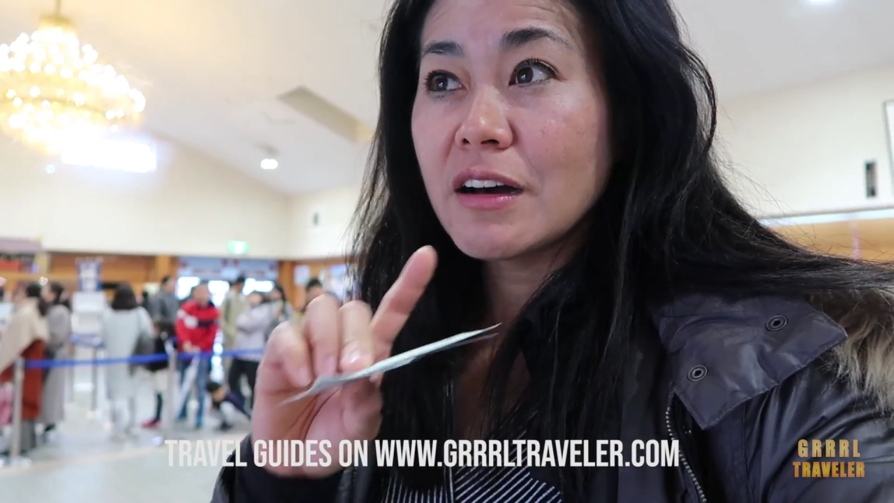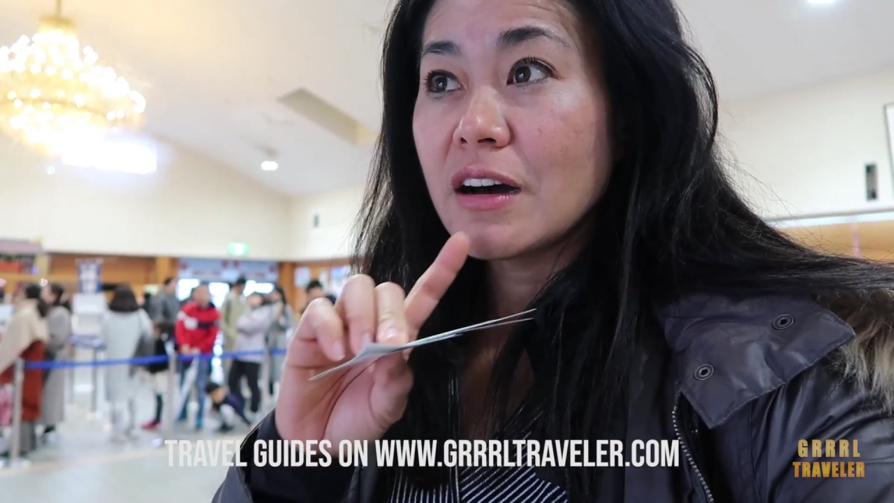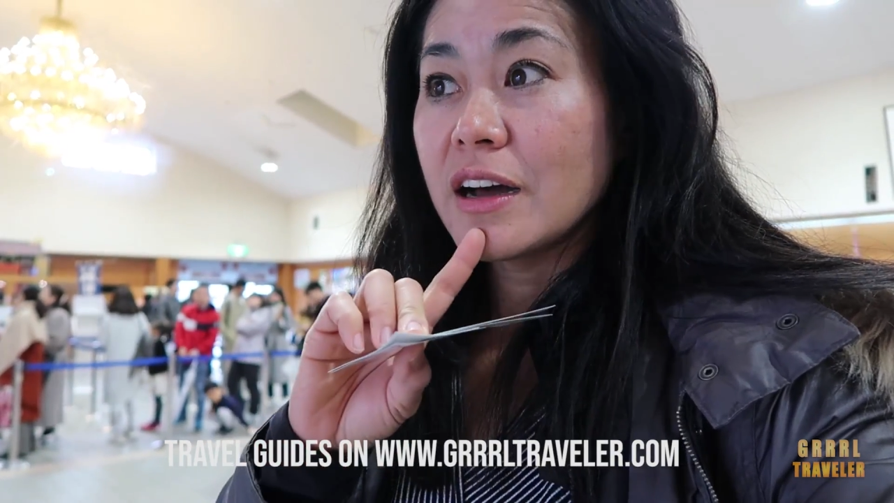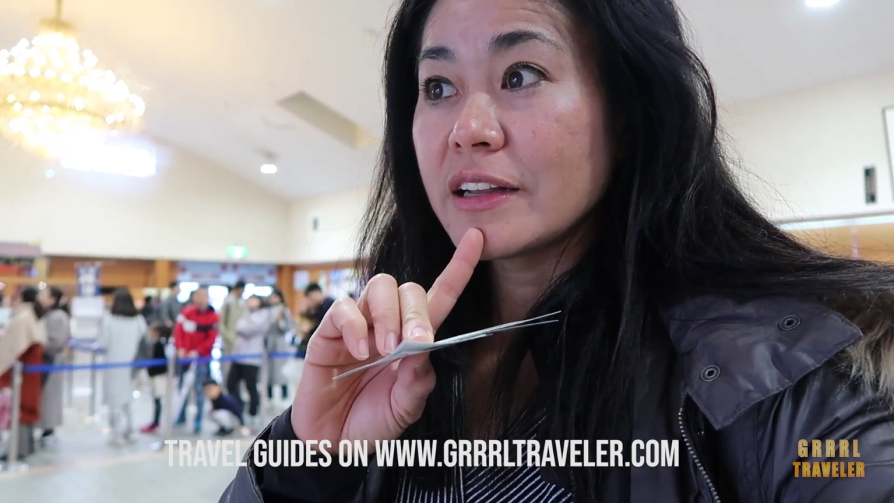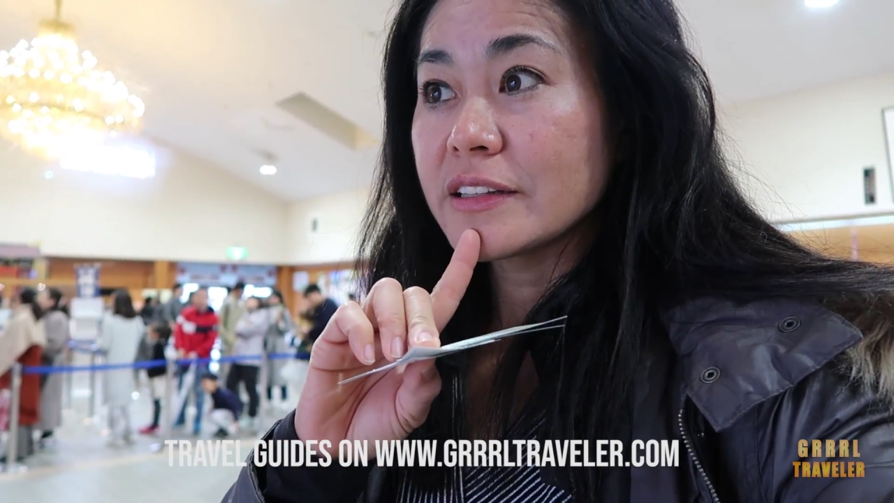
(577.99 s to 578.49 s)

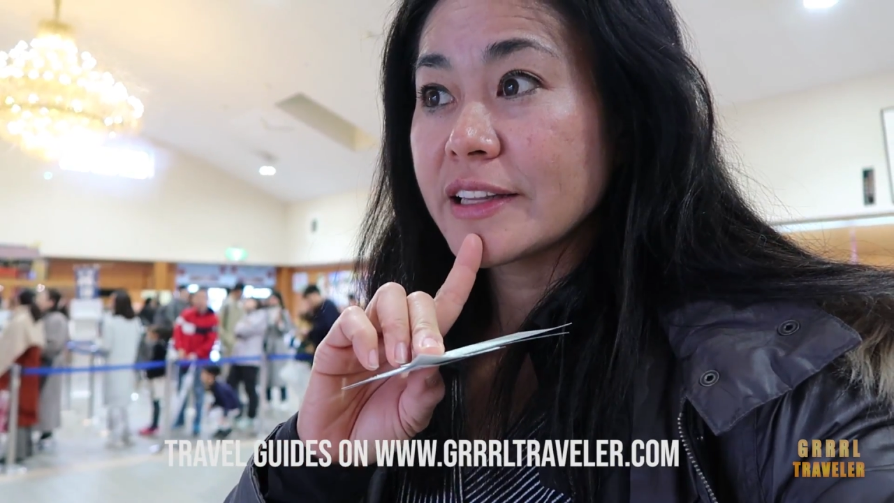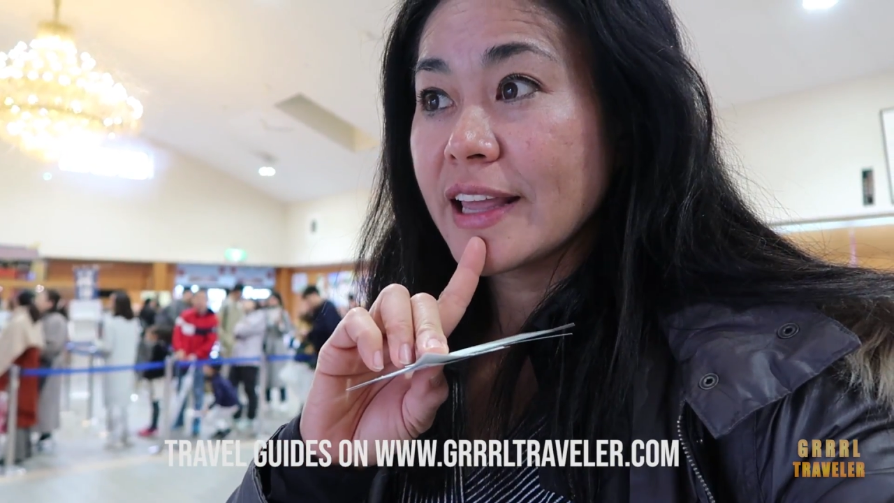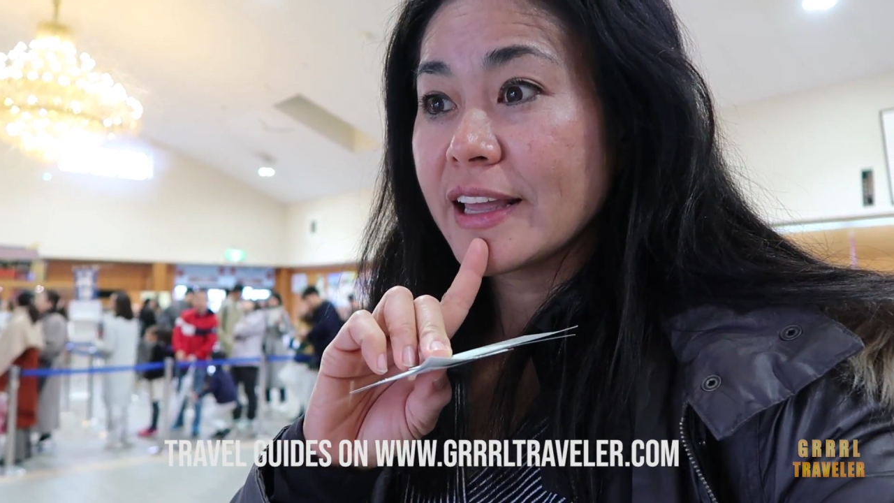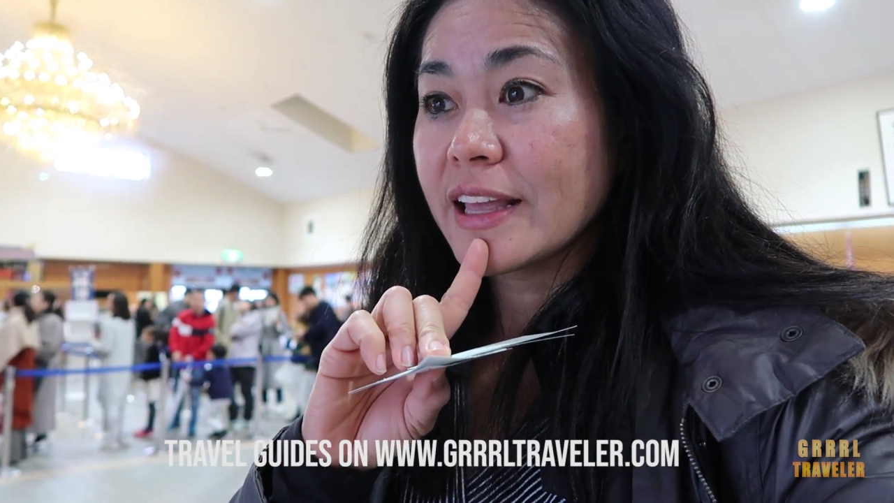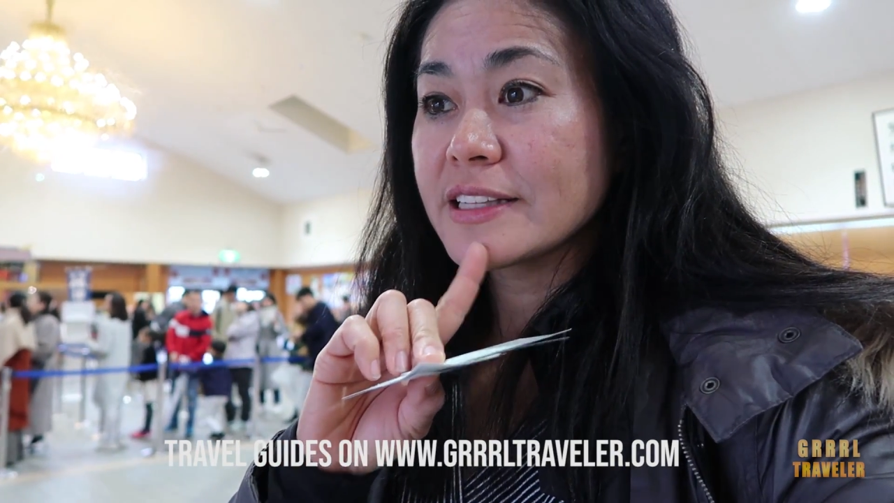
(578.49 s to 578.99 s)
on
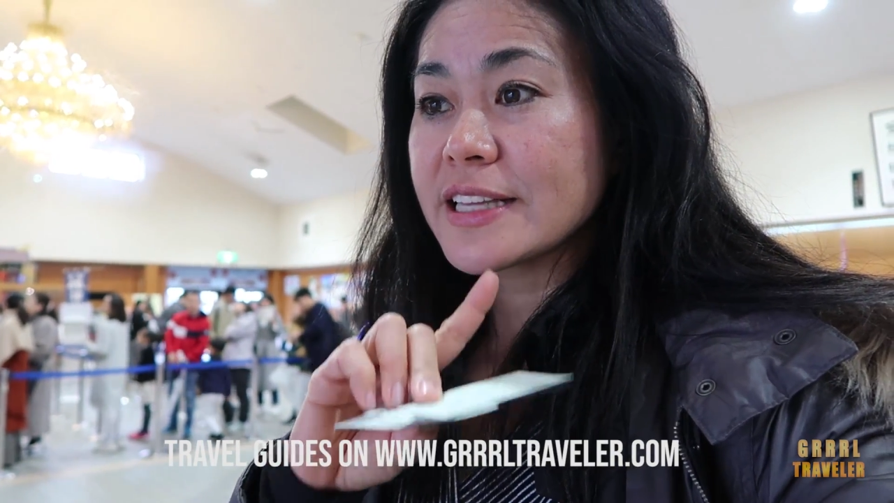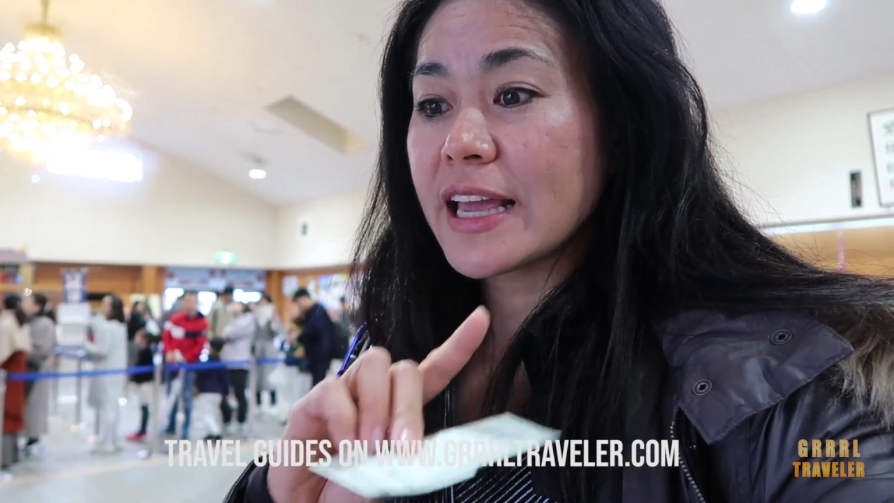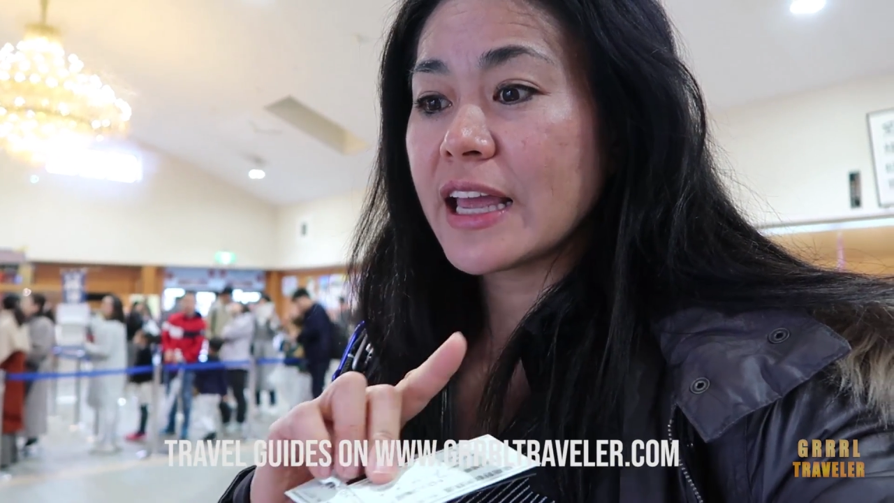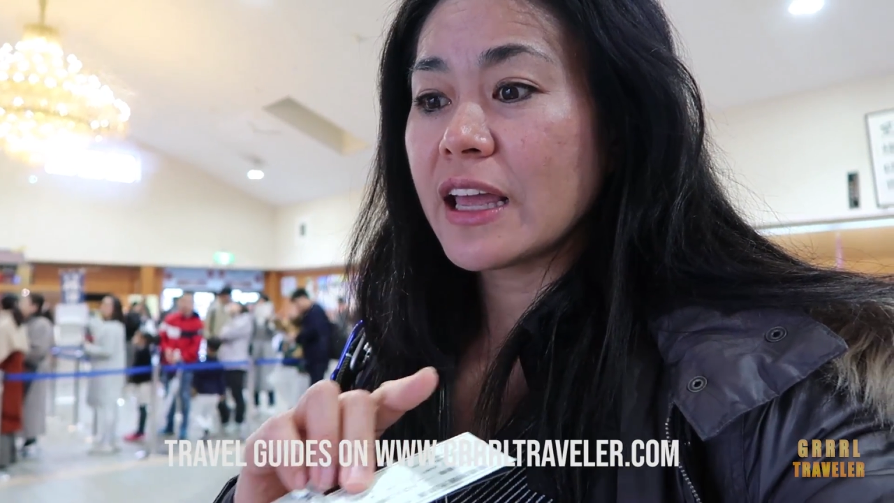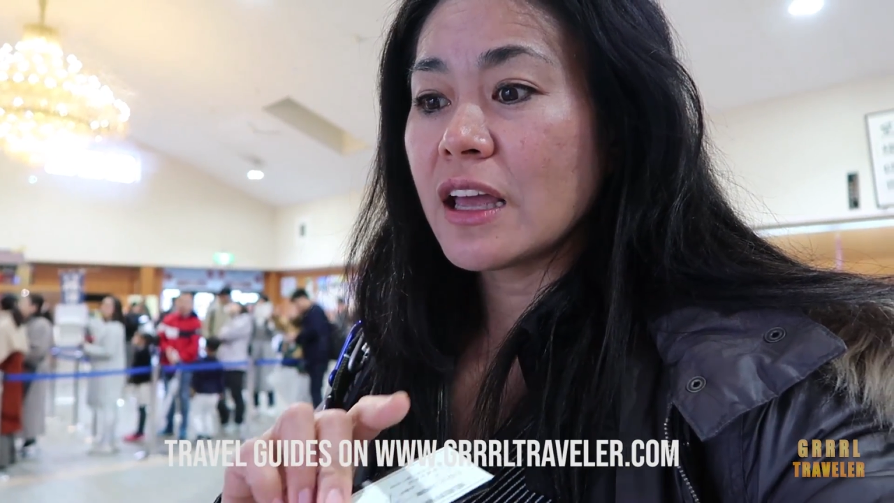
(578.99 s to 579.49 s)
KK
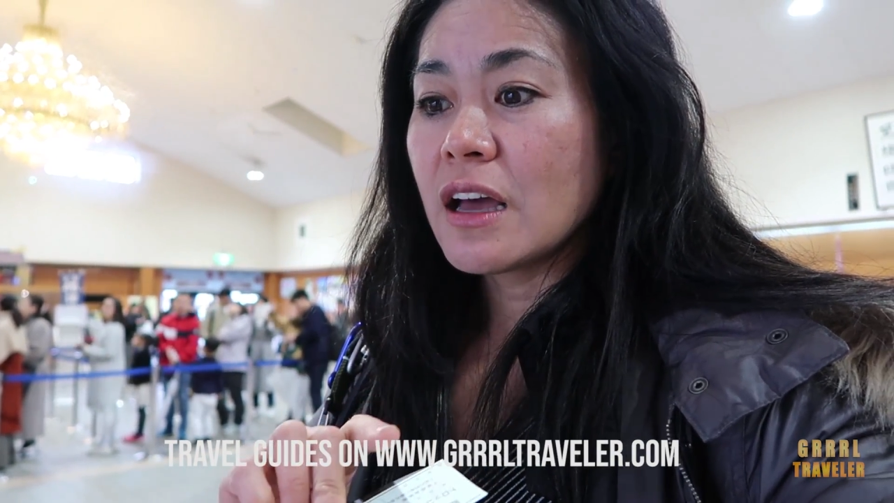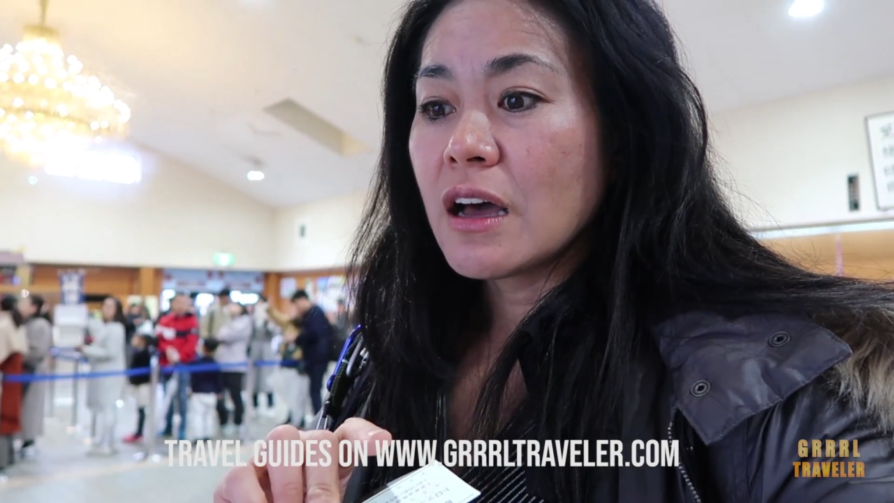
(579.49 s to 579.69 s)
Day